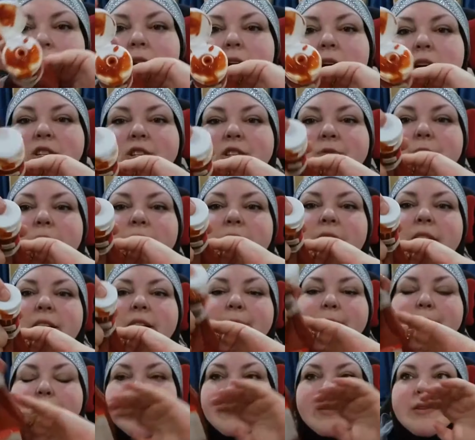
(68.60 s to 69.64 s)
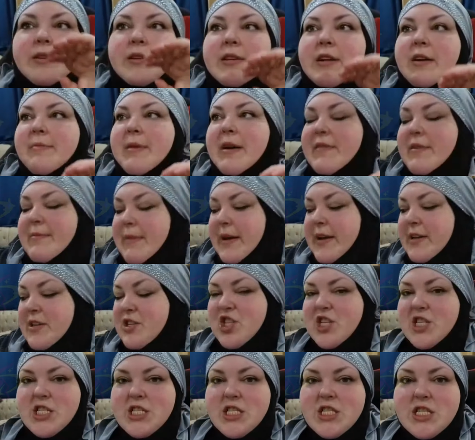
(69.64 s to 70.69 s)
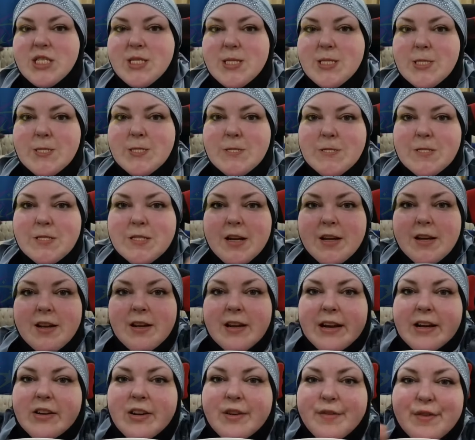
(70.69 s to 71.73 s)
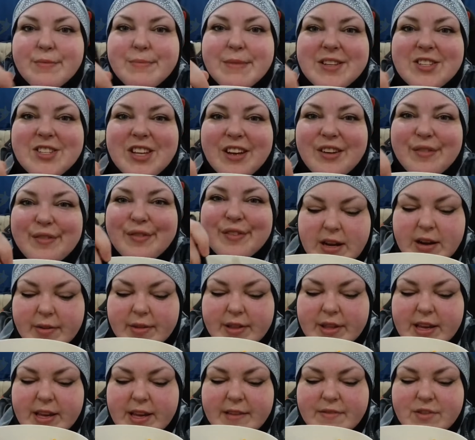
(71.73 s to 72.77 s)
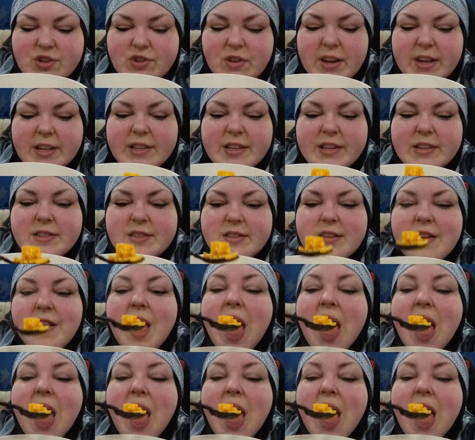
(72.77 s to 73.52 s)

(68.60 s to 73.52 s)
I just woke up, and now I'm having mac and cheese. I cooked for myself. I don't think he even tried this.